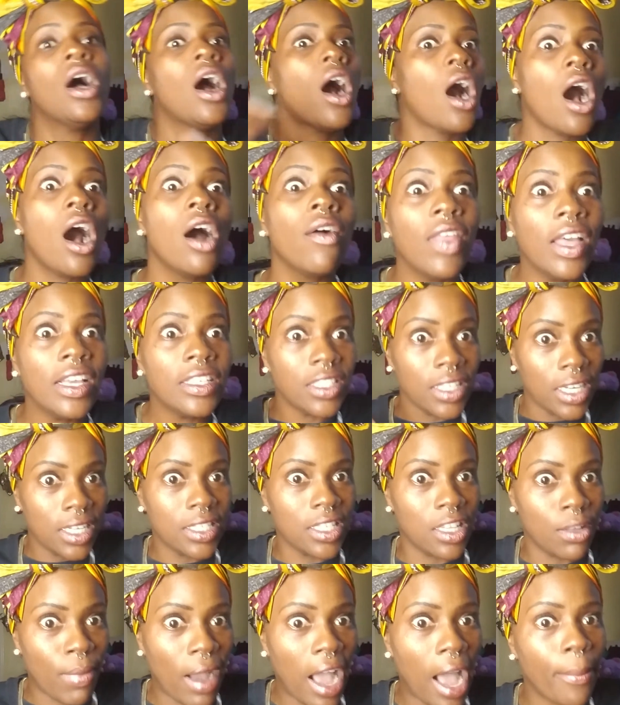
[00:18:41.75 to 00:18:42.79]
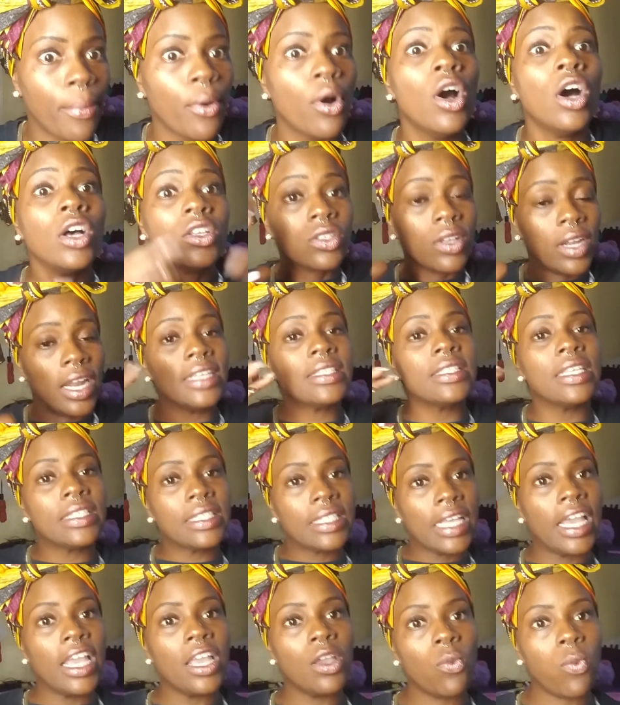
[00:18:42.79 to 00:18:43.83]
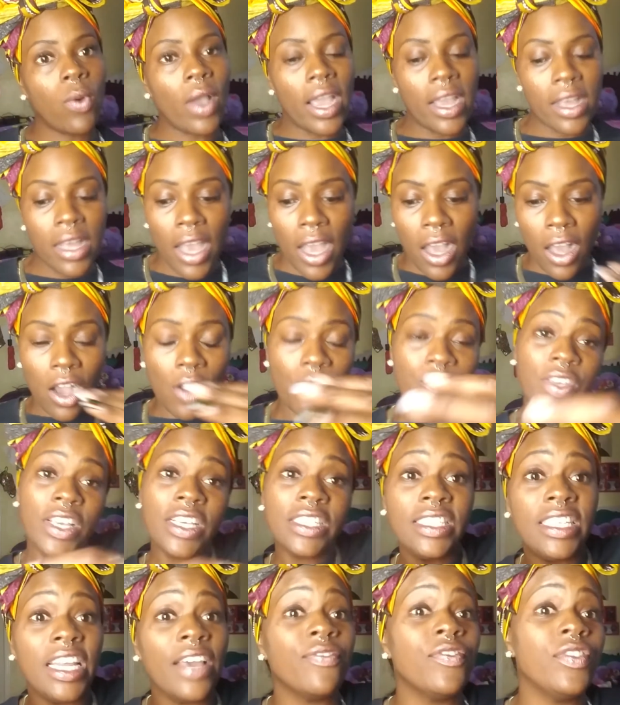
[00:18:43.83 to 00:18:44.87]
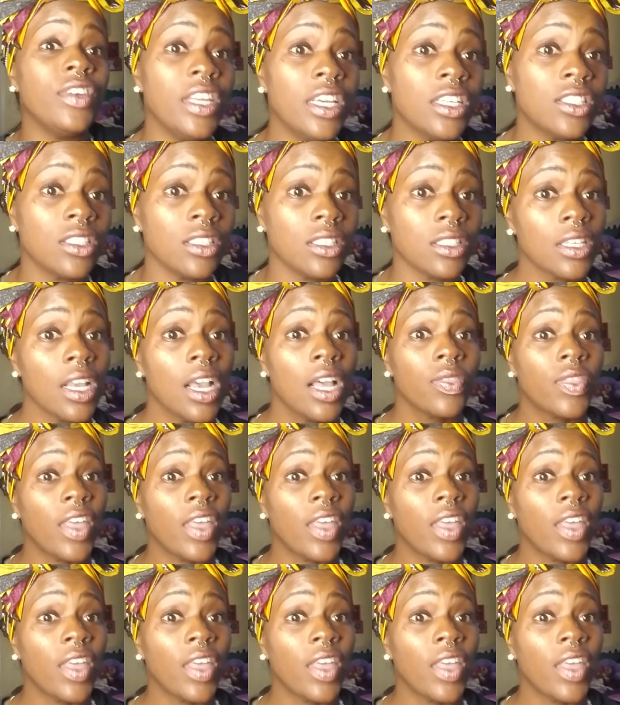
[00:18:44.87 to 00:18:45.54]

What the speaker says: All that shit is in the Bible. So that's the same way of these definitions.